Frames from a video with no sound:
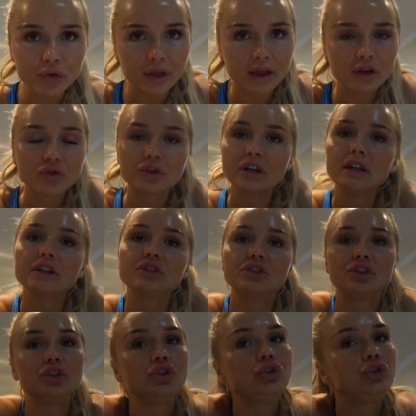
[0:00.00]
other ingredients
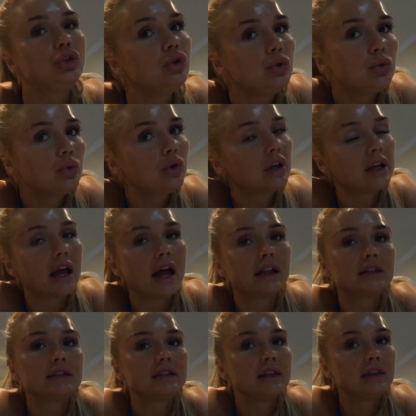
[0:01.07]
that you can
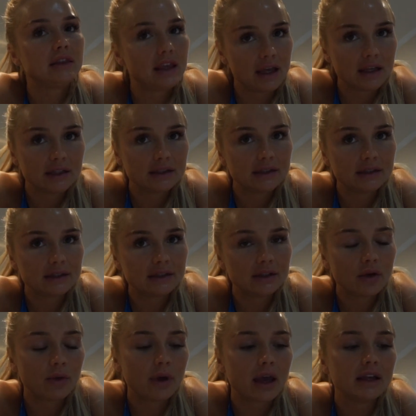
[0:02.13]
add to
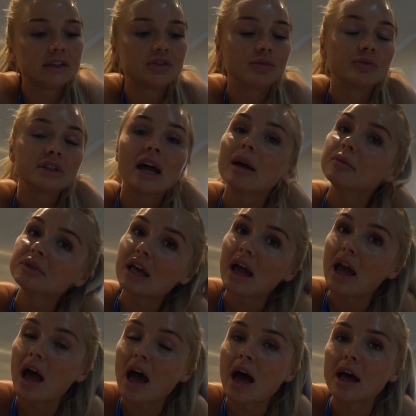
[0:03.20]
this. Okay, sometimes
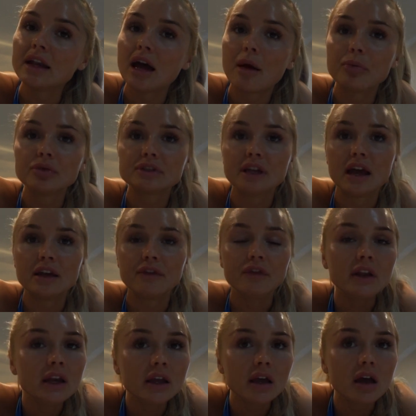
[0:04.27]
I add apple cider
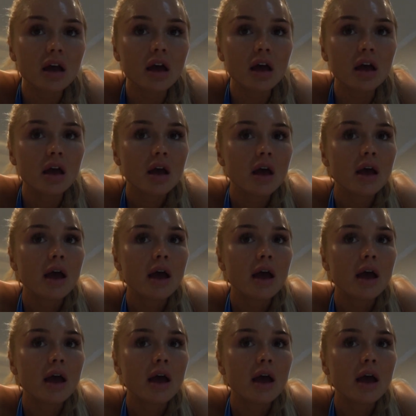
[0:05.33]
vinegar.